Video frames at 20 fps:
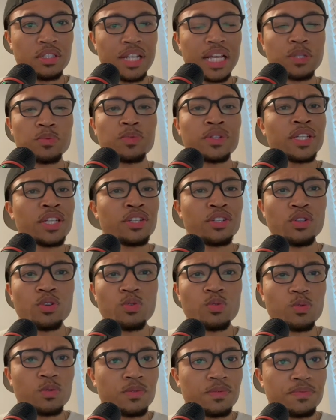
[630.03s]
That's what it
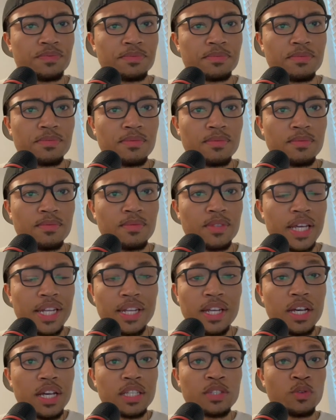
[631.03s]
do. It
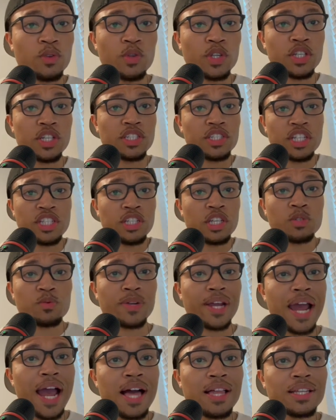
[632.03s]
does. It's just
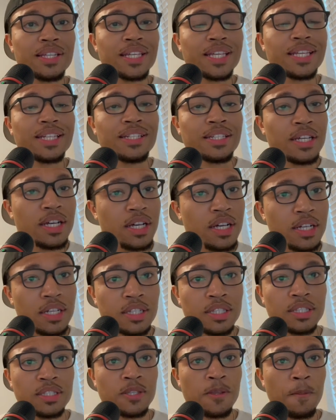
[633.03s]
reality. It
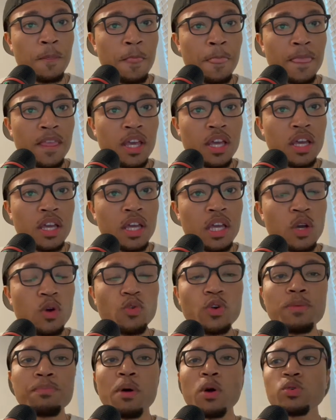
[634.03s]
does. When
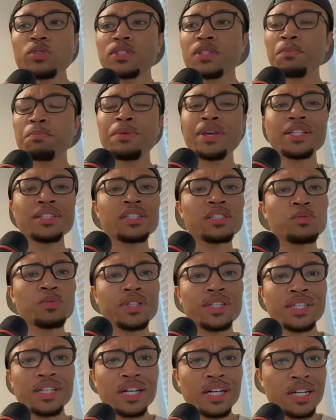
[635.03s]
we posting pictures
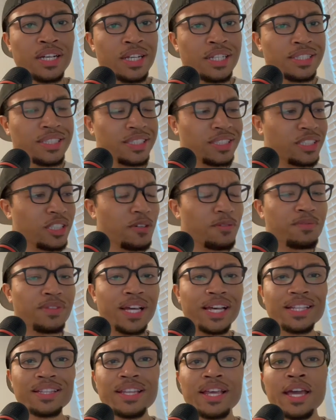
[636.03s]
with guns and stuff
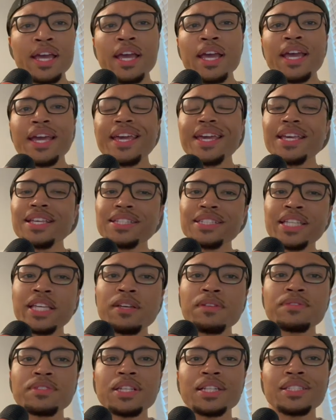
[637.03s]
like that, it
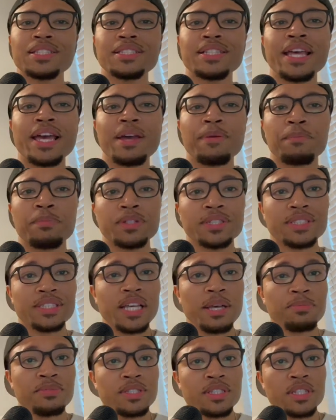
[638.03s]
gives us that
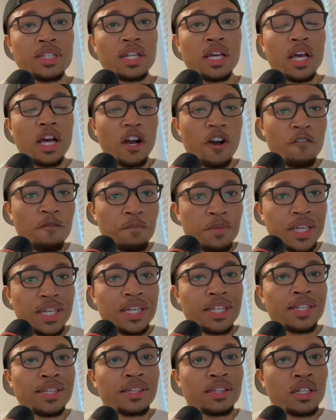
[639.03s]
perception of
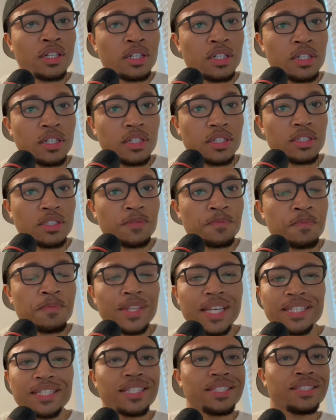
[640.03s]
being thugs.
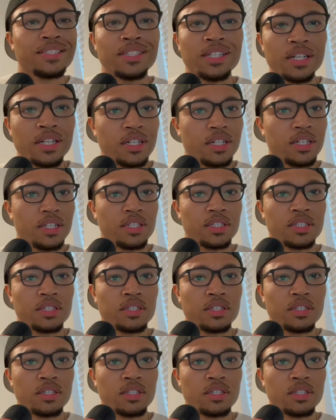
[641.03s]
It just does.